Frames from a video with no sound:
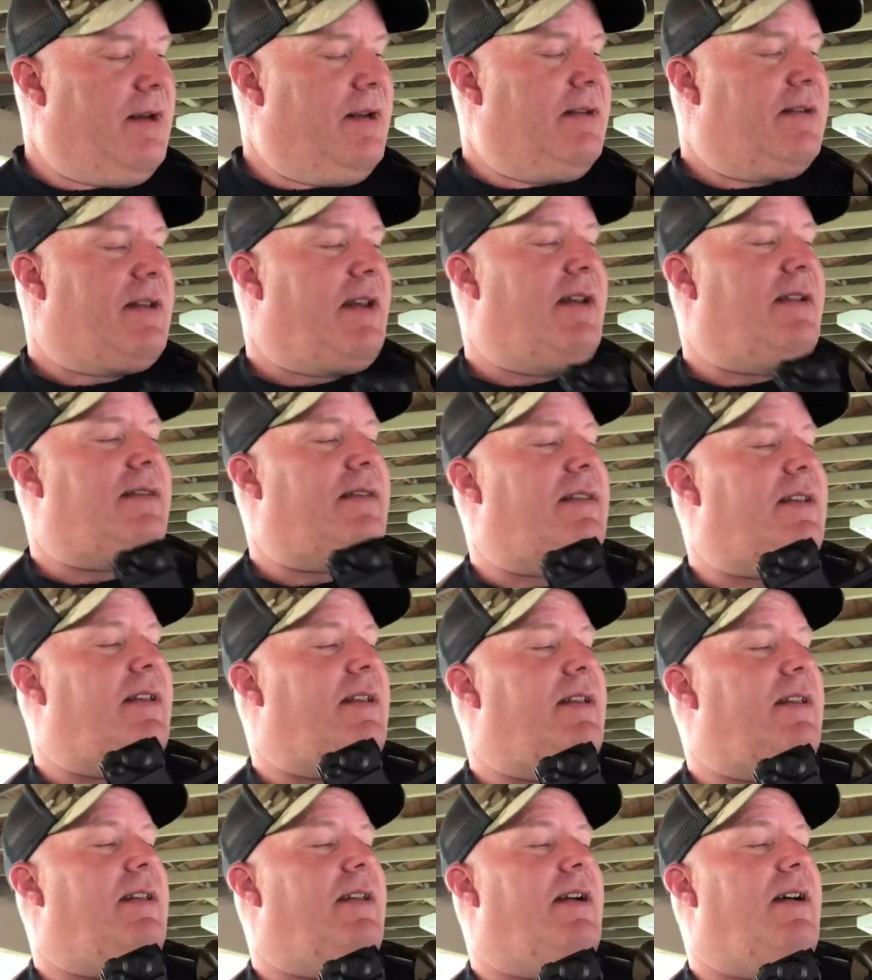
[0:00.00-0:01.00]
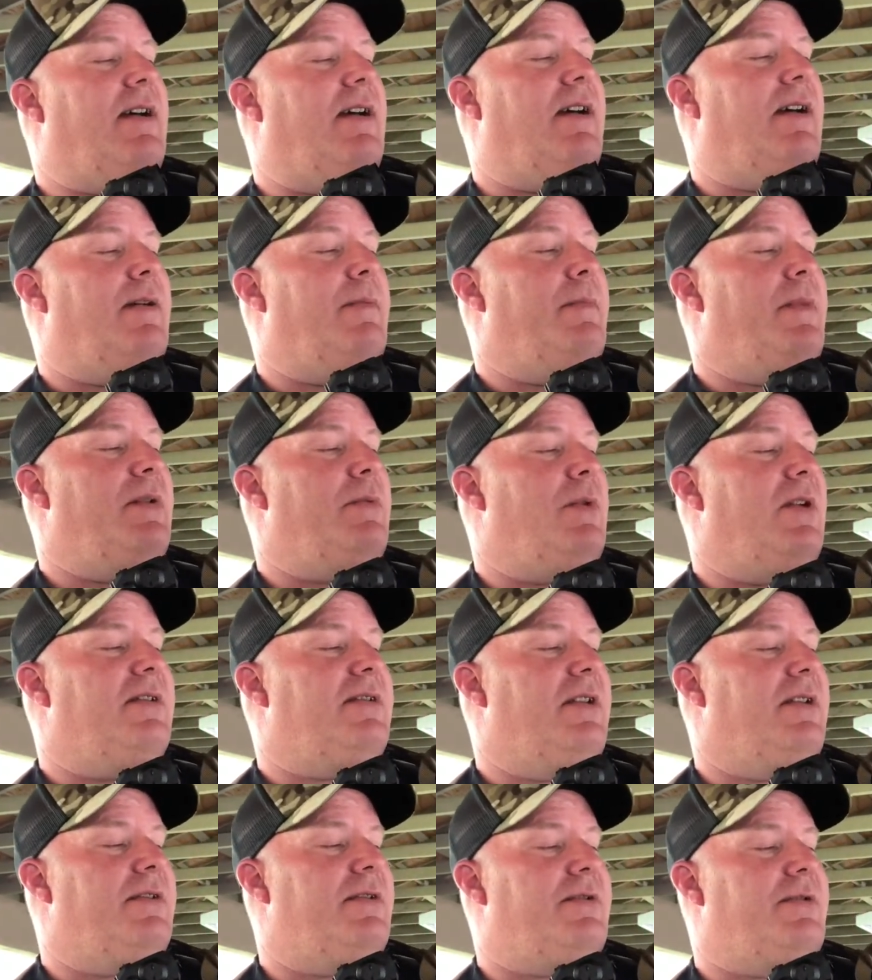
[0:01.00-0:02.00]
It's got the
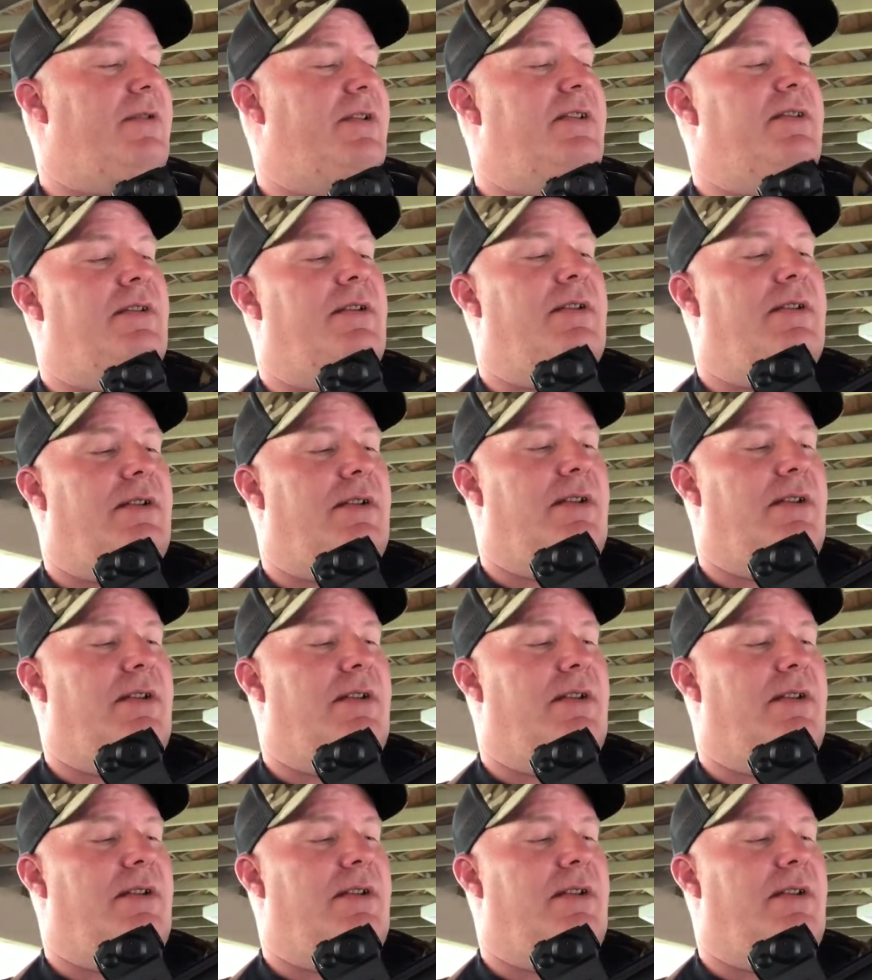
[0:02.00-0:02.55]
Midwest Industries